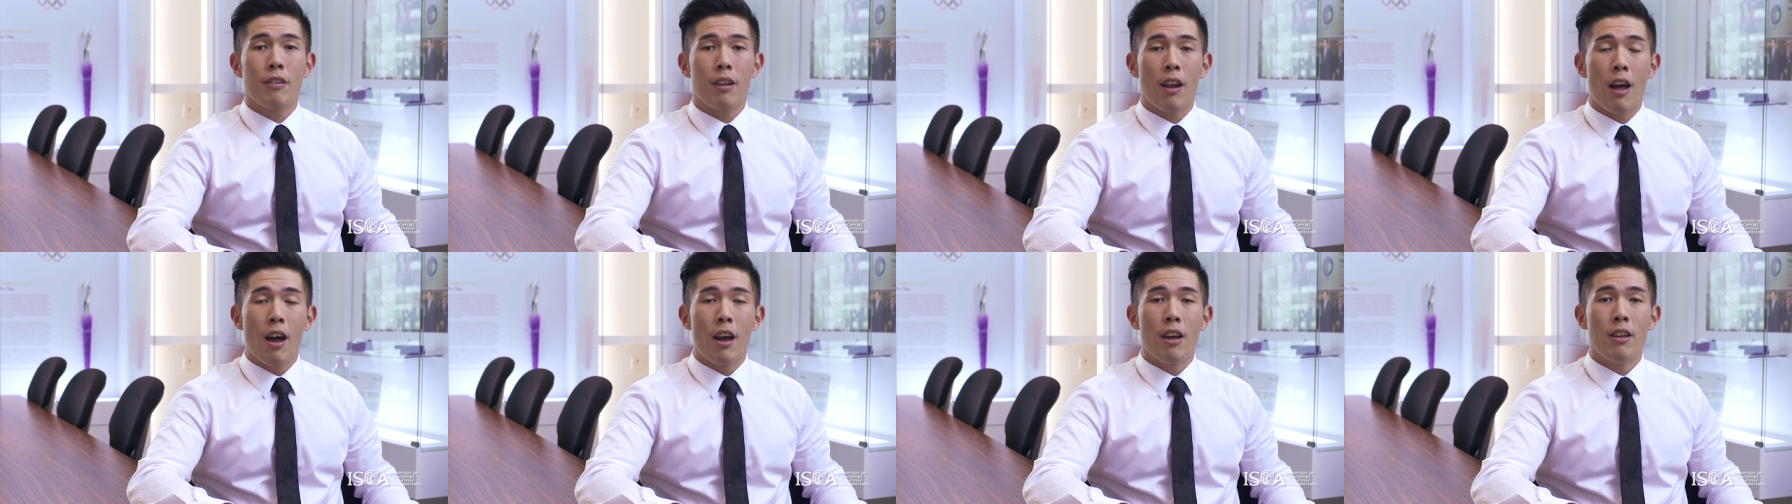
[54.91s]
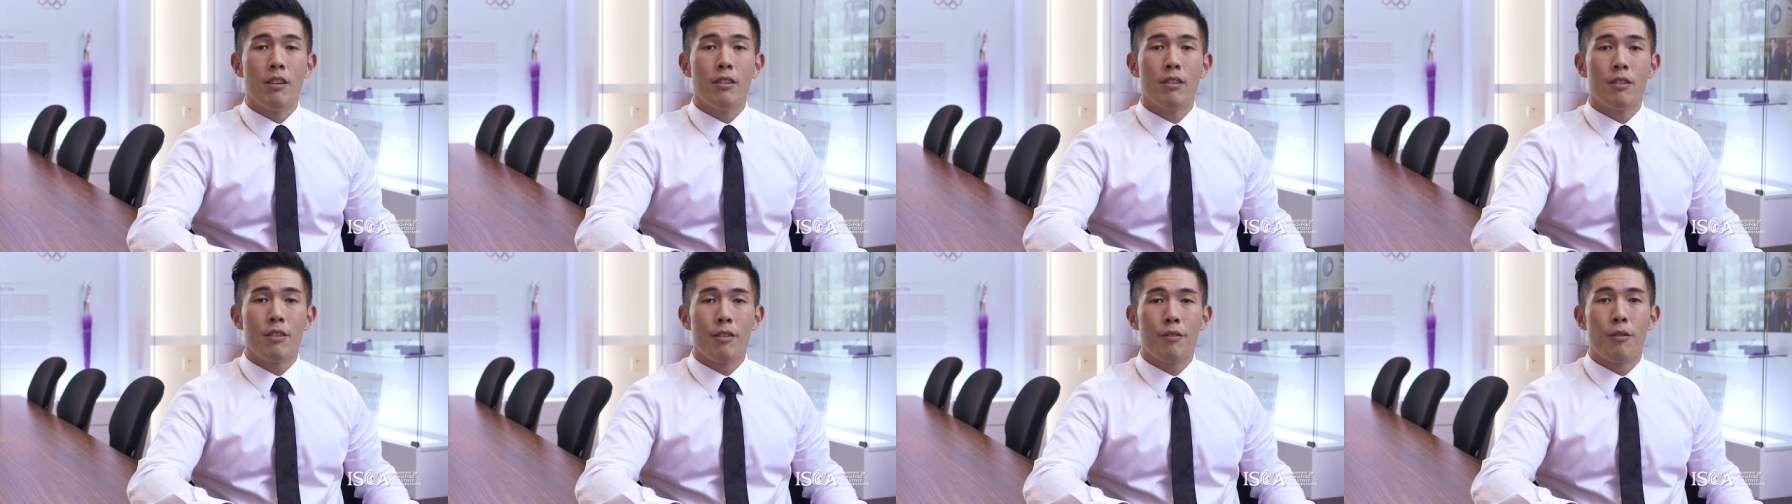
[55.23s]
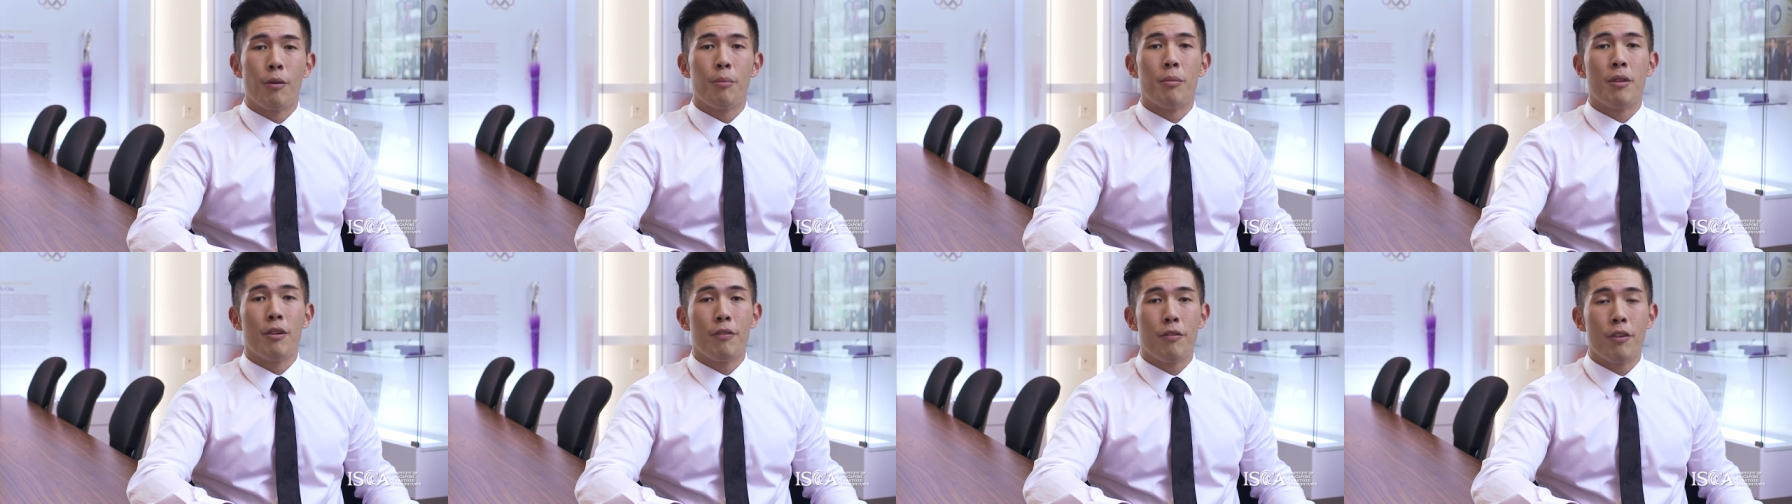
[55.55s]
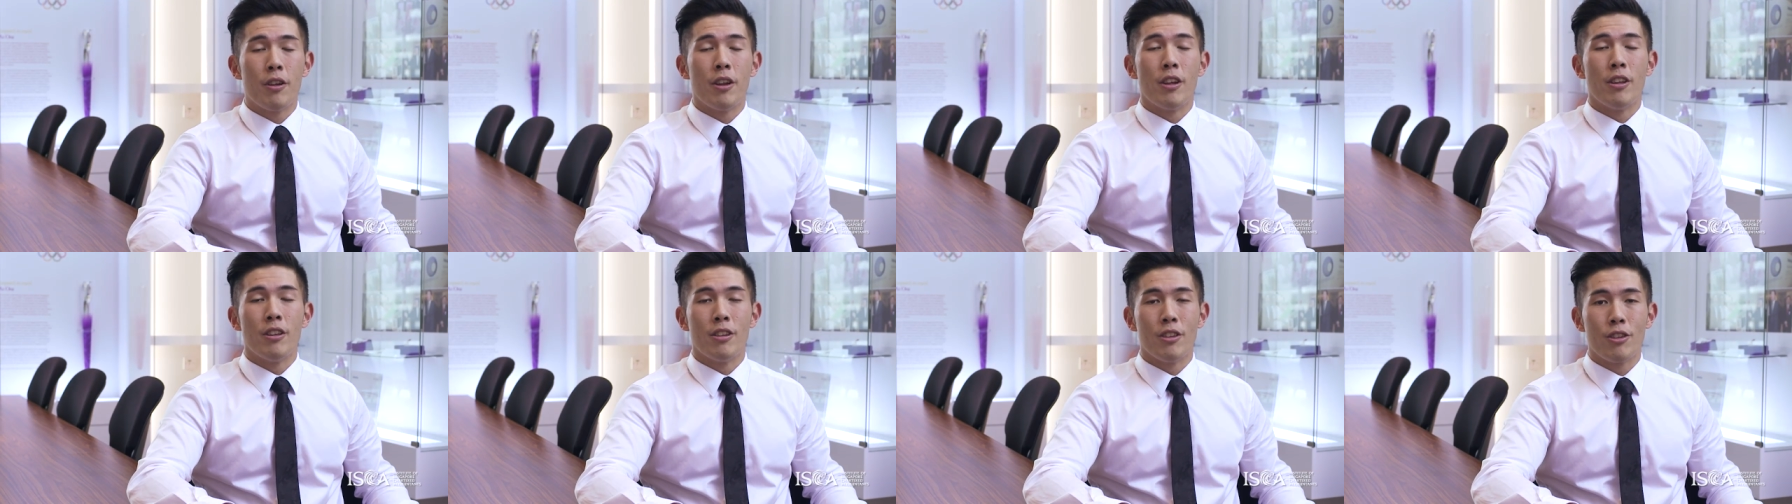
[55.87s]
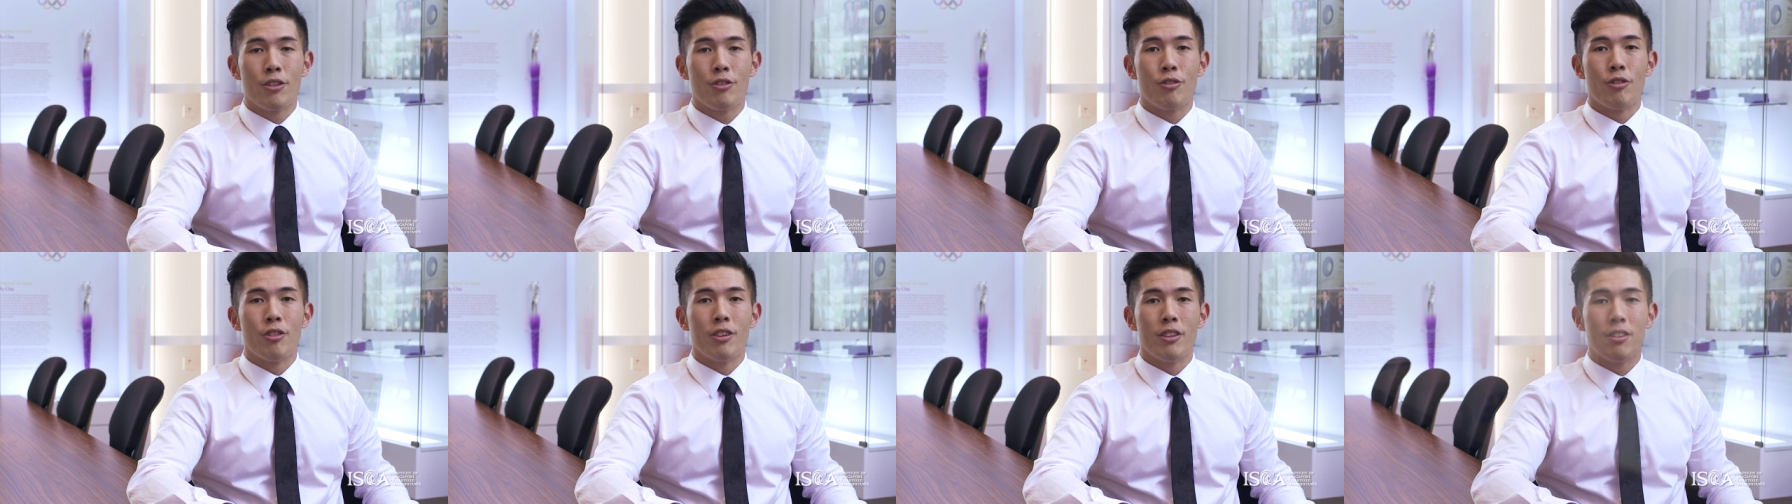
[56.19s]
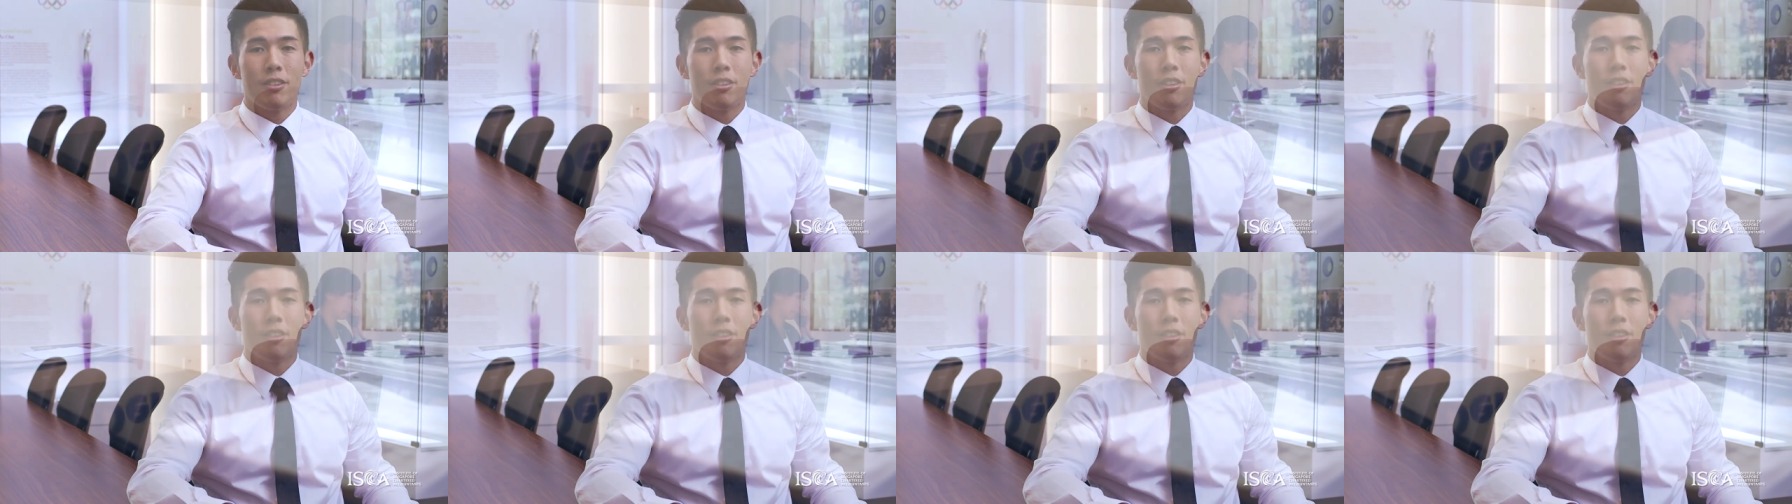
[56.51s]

clients from different industries.